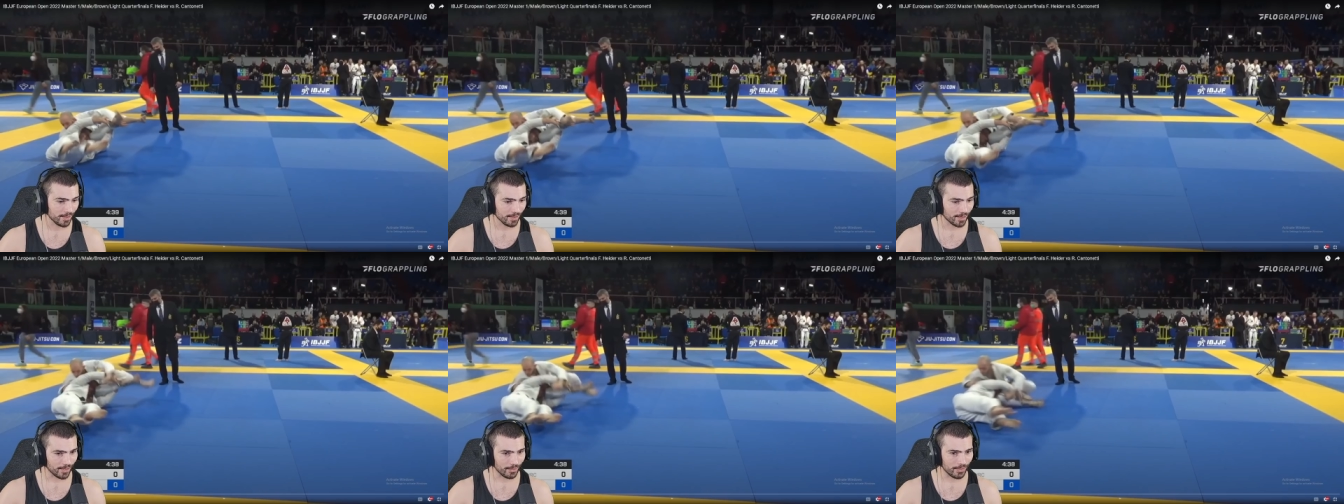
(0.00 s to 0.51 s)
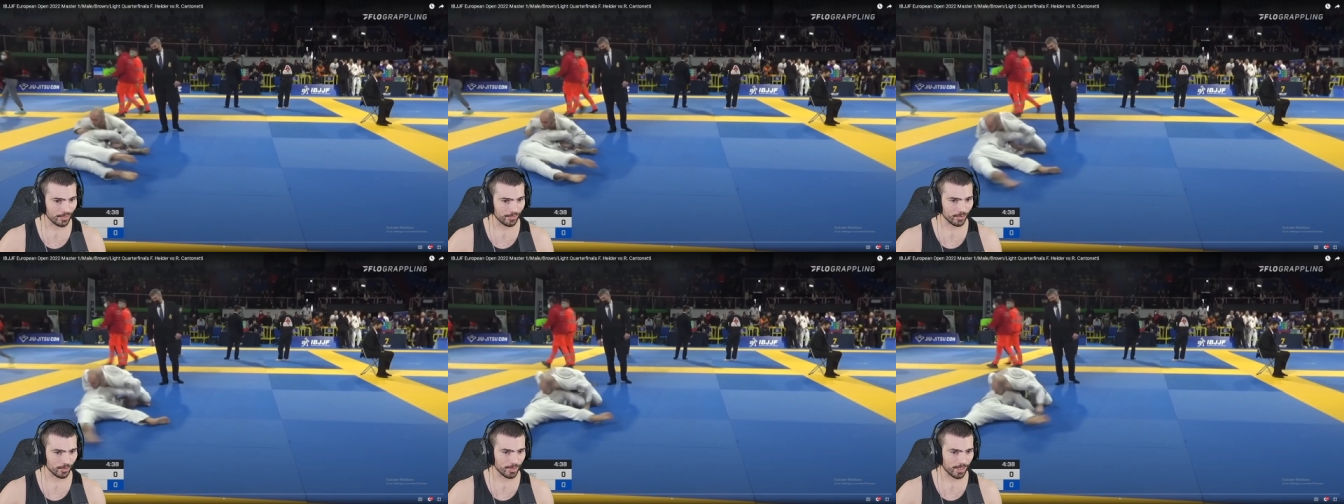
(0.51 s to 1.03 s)
I don't know if
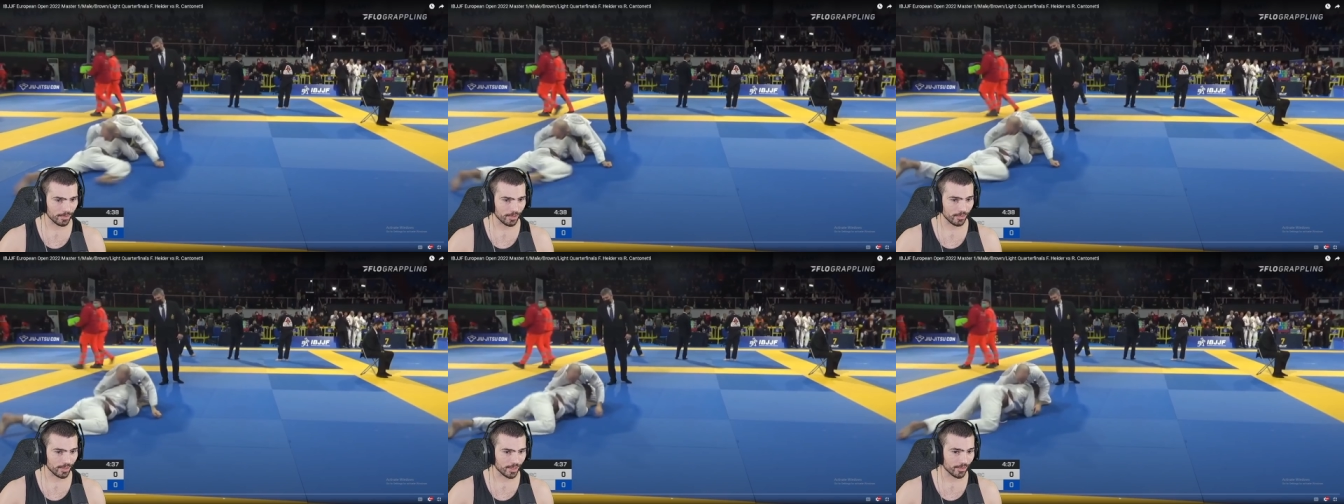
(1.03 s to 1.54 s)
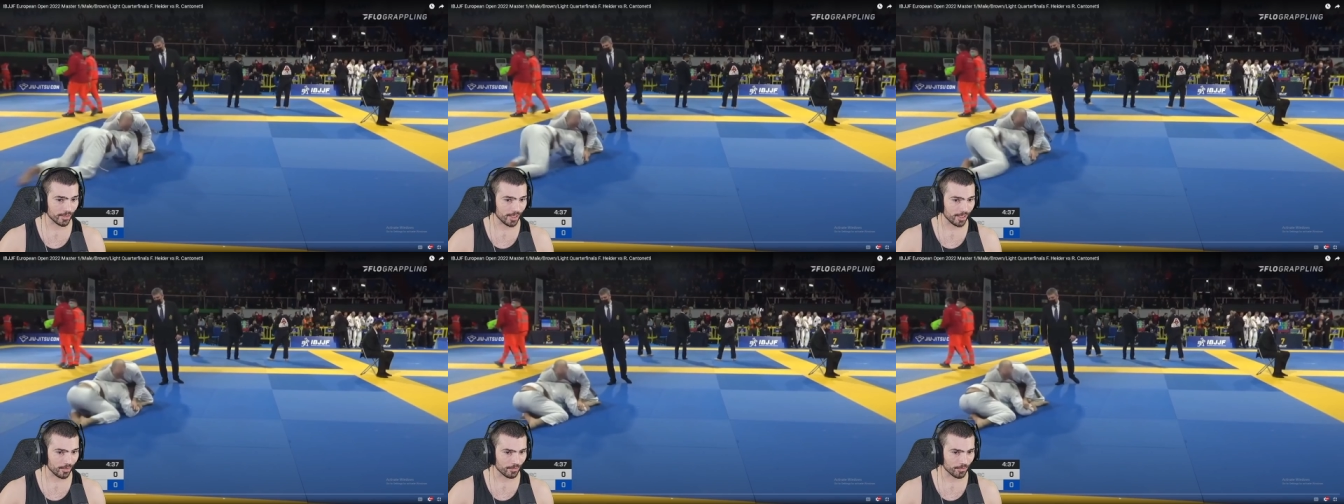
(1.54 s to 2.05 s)
you'll be able, like you're gonna
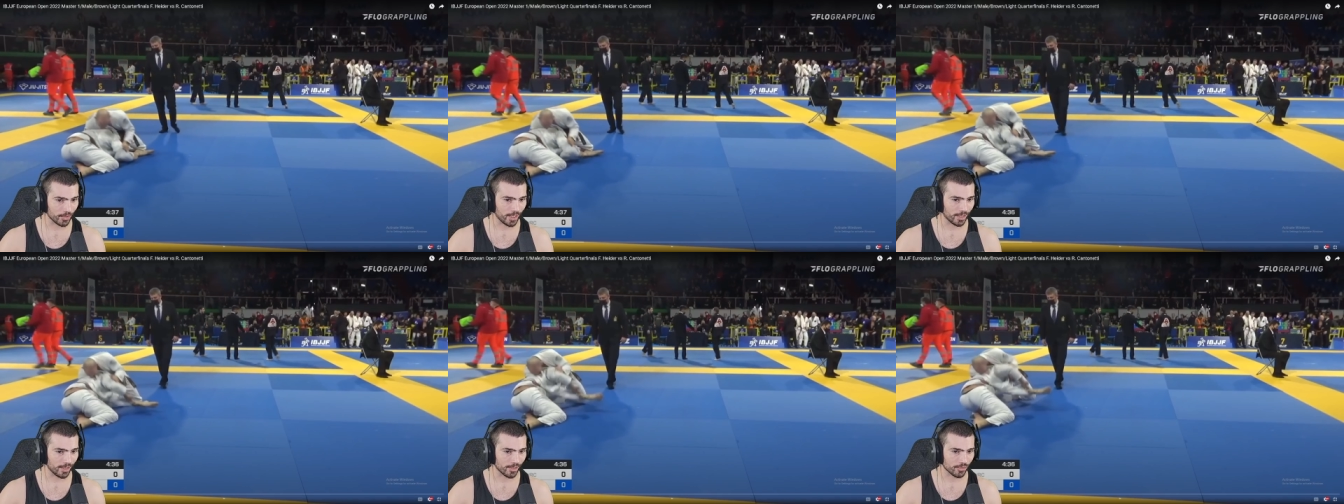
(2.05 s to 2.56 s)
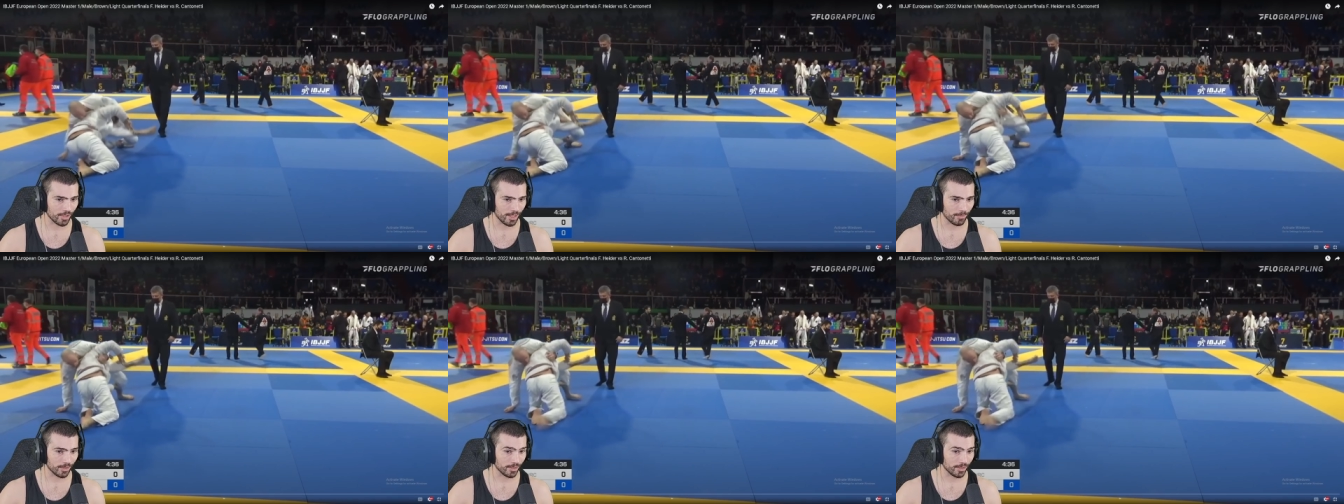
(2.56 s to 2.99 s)
end a front headlock scramble,